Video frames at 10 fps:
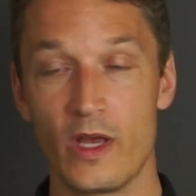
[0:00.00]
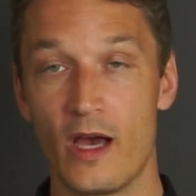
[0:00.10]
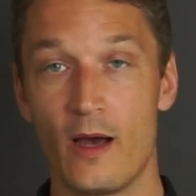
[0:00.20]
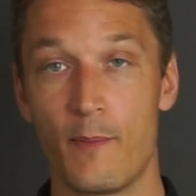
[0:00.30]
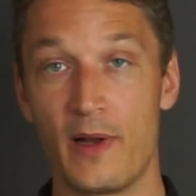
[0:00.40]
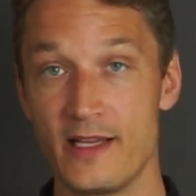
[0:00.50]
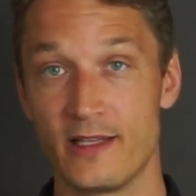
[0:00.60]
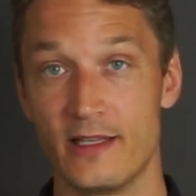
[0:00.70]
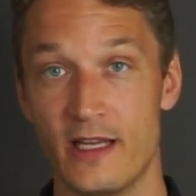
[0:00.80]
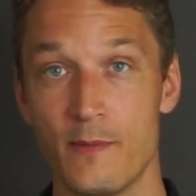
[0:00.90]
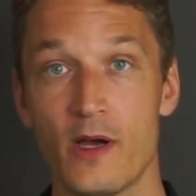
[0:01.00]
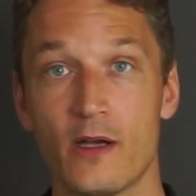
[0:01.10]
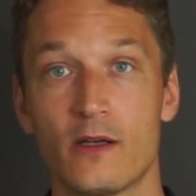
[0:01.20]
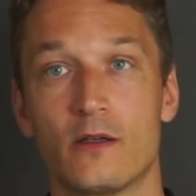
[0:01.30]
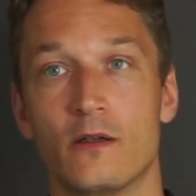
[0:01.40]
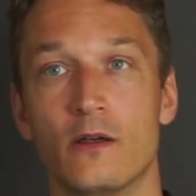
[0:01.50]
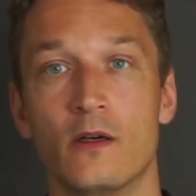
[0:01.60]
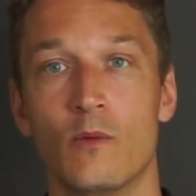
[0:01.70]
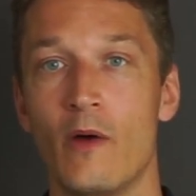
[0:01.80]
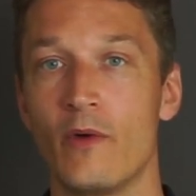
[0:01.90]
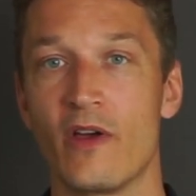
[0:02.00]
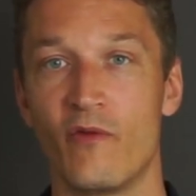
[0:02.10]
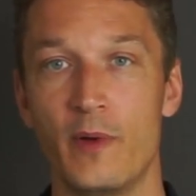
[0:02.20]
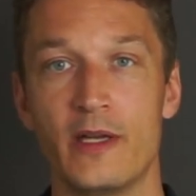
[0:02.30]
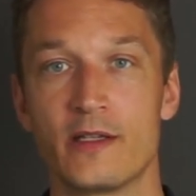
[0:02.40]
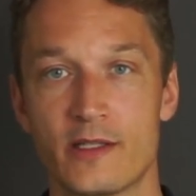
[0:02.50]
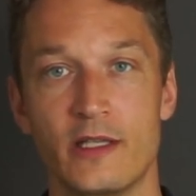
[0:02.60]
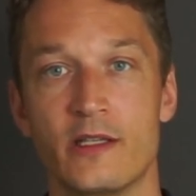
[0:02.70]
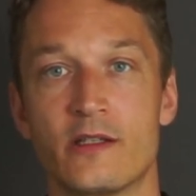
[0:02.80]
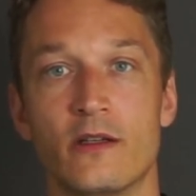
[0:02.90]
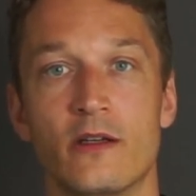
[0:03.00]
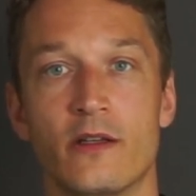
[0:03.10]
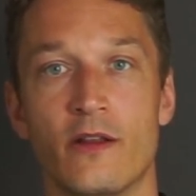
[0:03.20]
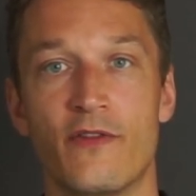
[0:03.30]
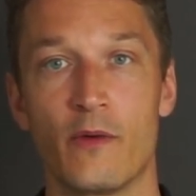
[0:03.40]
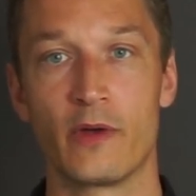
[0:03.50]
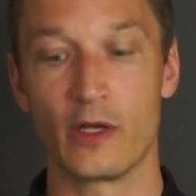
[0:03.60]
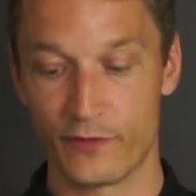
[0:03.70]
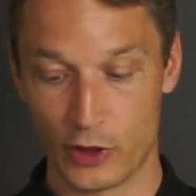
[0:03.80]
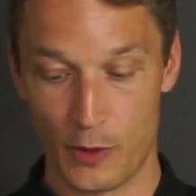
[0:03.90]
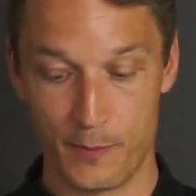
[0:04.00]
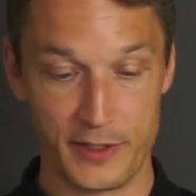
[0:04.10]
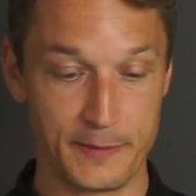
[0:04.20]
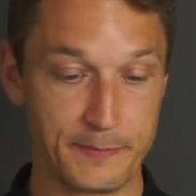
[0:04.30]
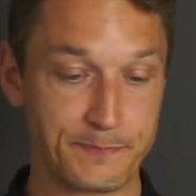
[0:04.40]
are placed in Denmark, where we have been since the founding of the company.